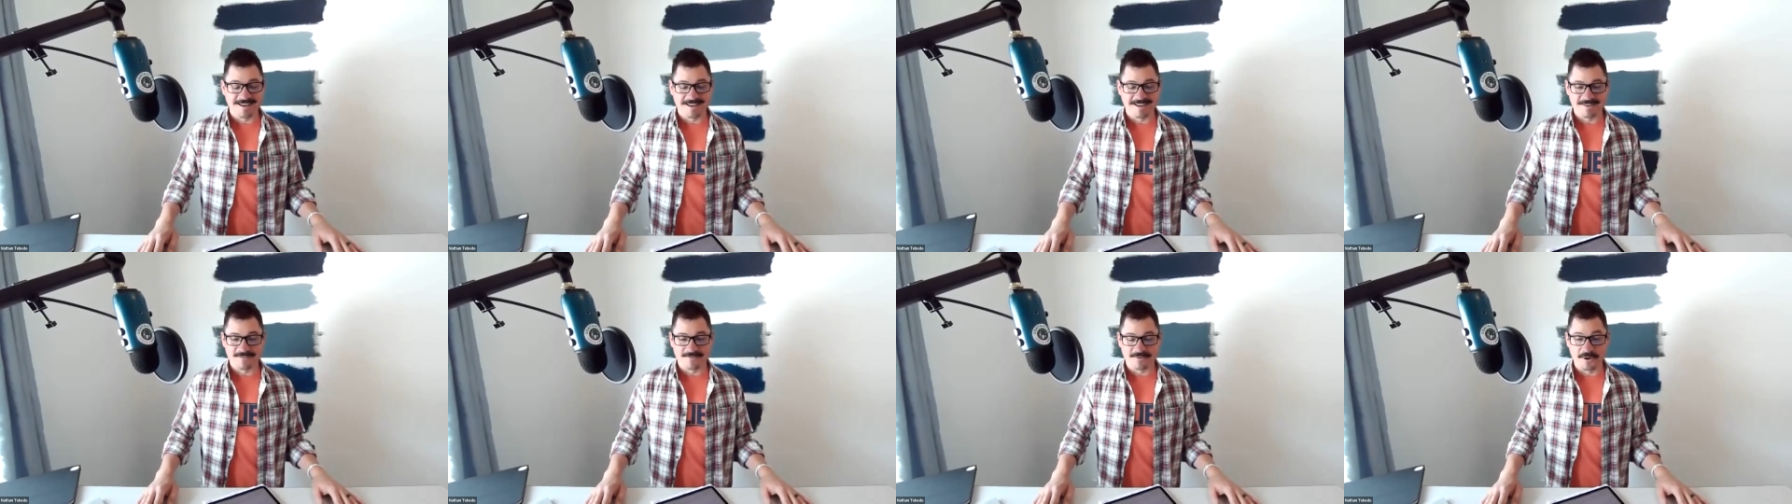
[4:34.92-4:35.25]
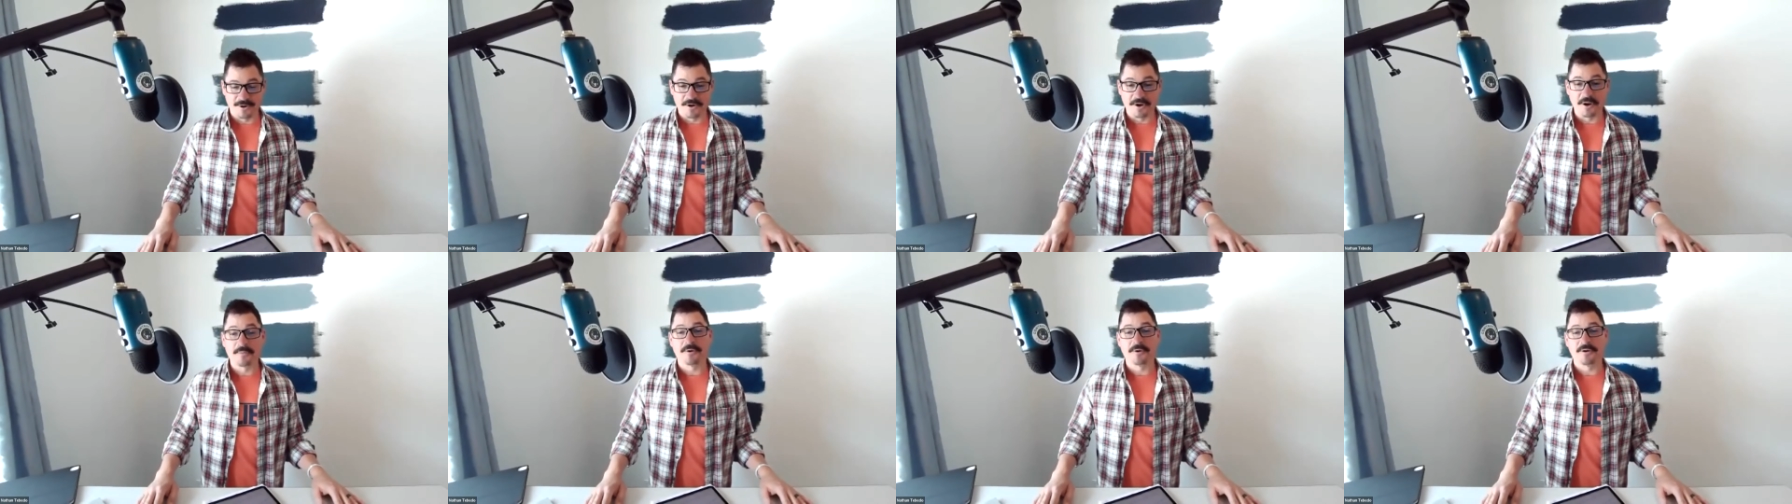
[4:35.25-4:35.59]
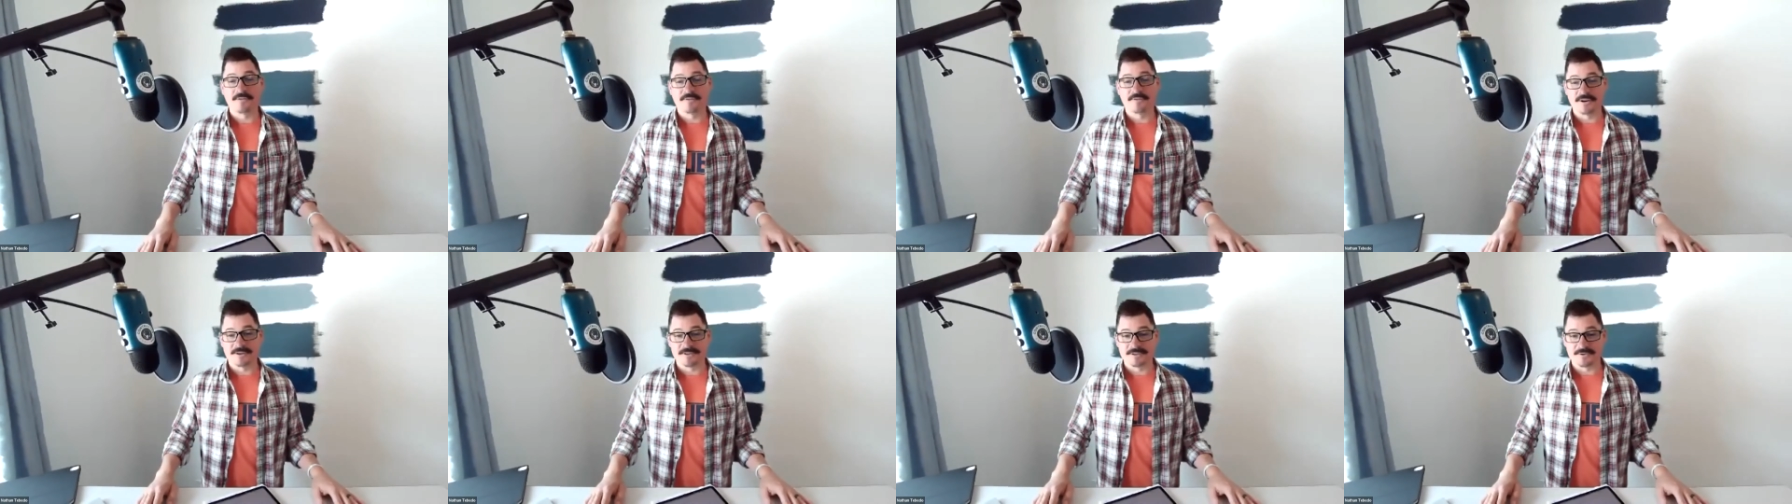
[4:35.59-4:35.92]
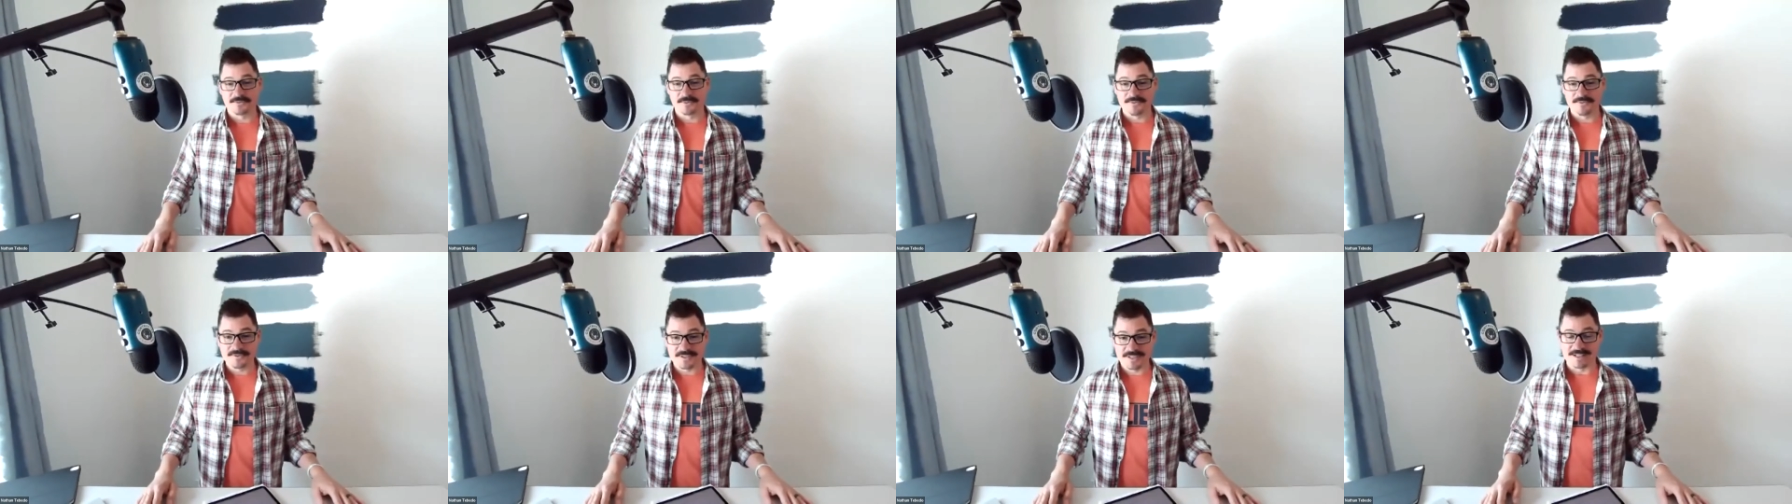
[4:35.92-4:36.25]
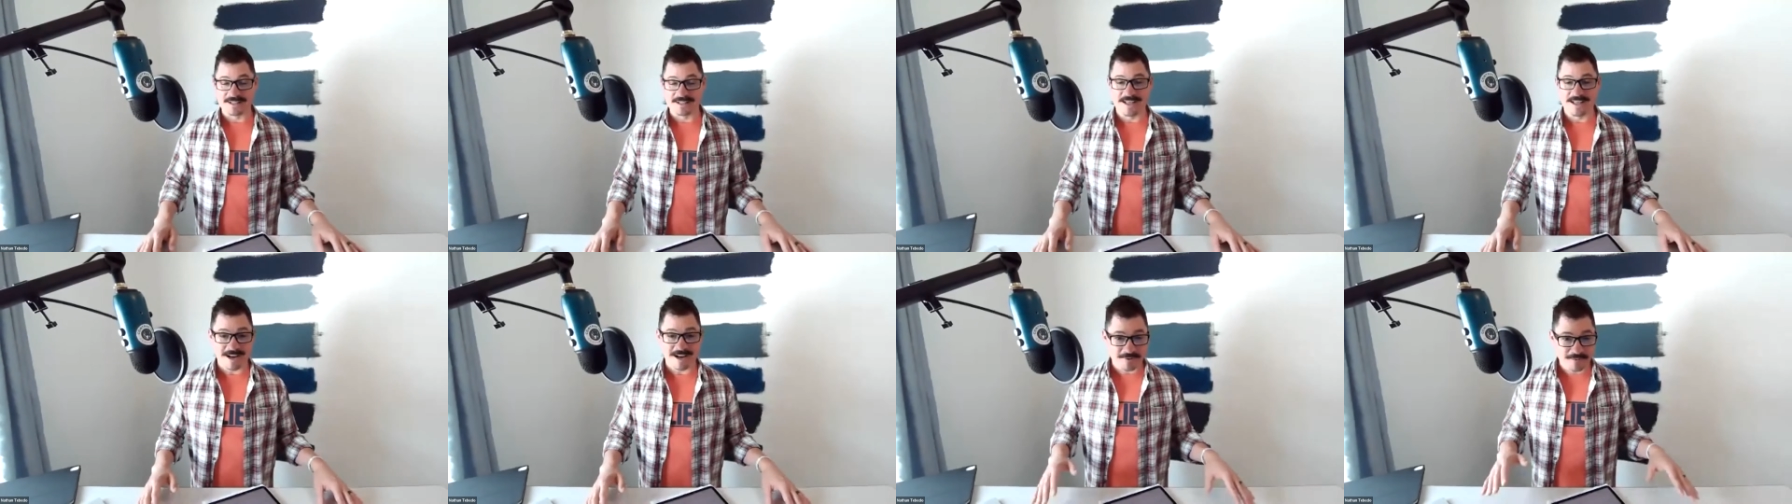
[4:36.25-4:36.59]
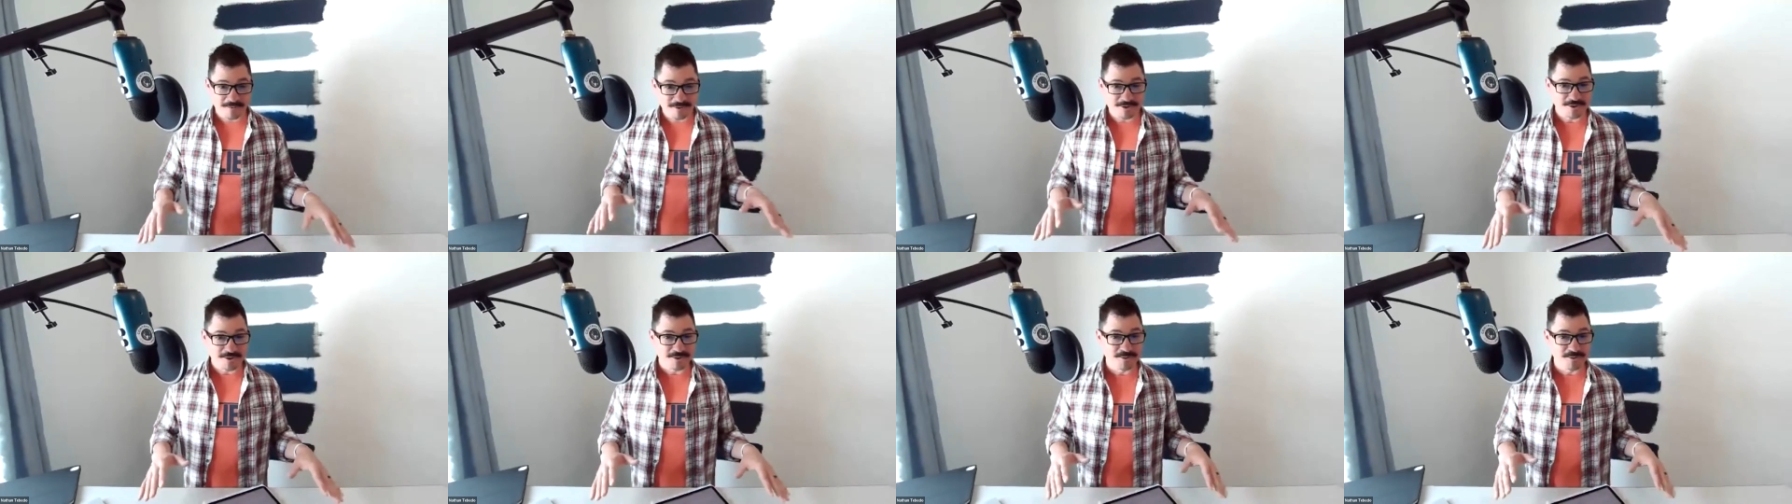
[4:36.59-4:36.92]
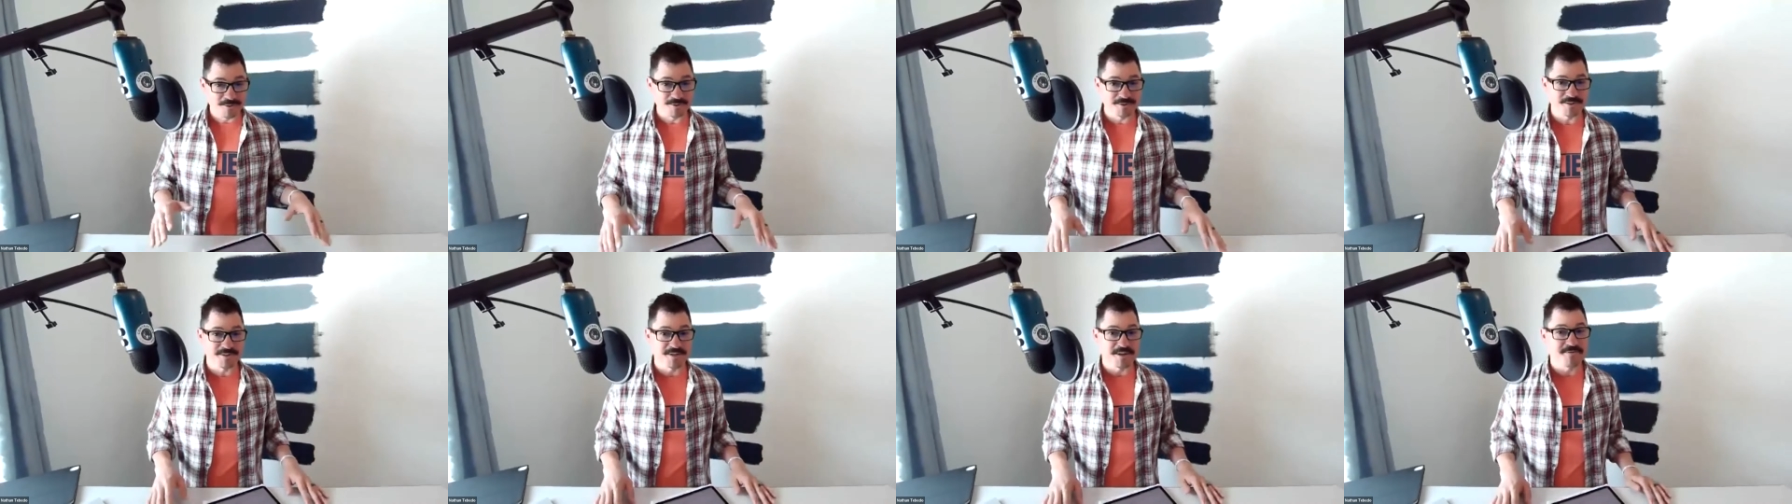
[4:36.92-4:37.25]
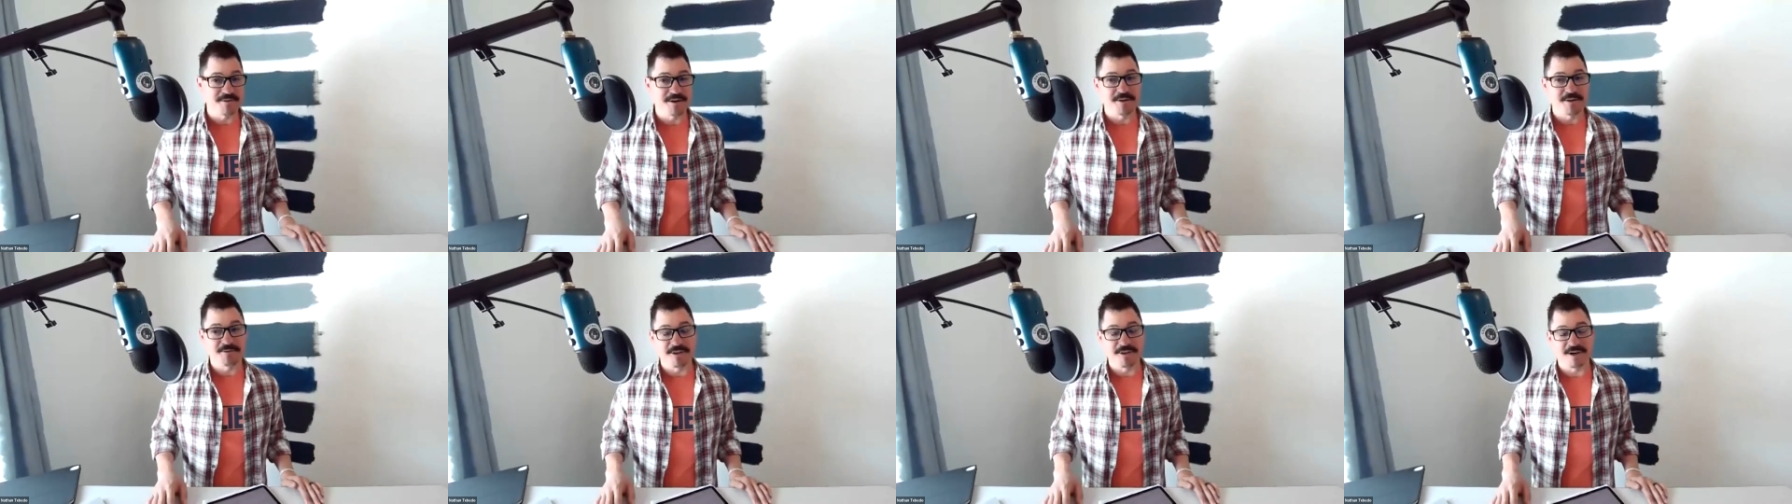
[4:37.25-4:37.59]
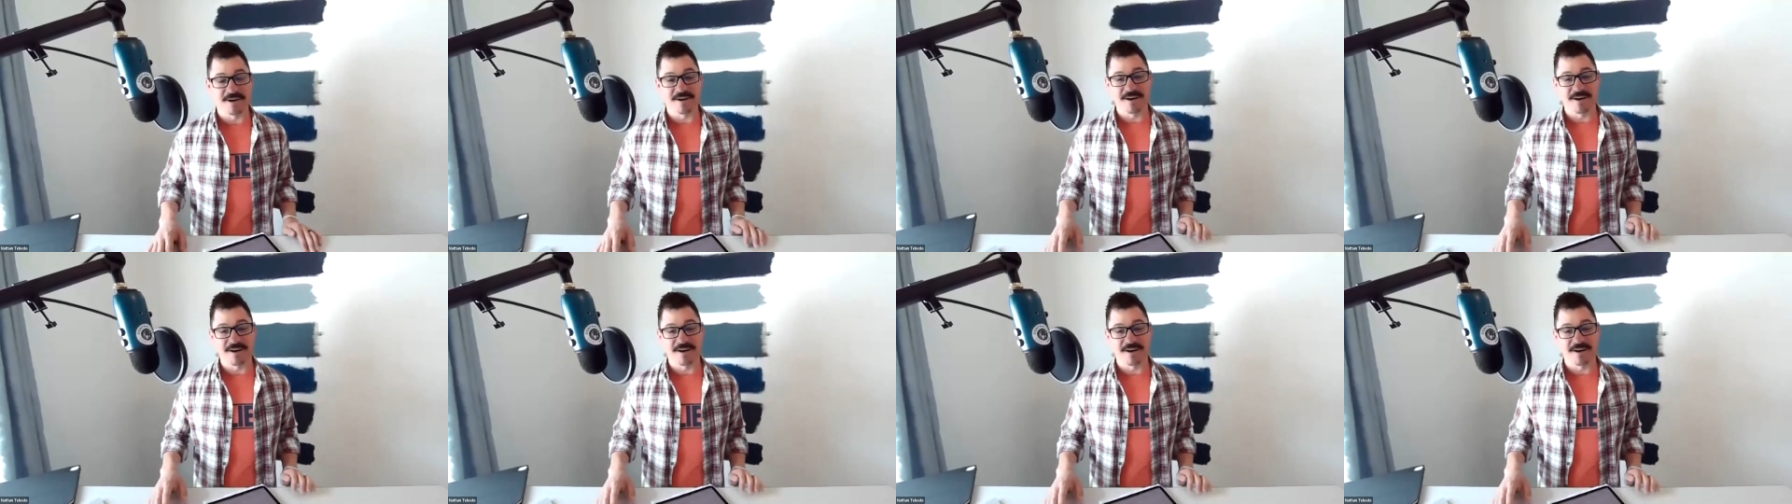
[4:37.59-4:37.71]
for a number of years, and we've seen a lot of really cool stuff out there.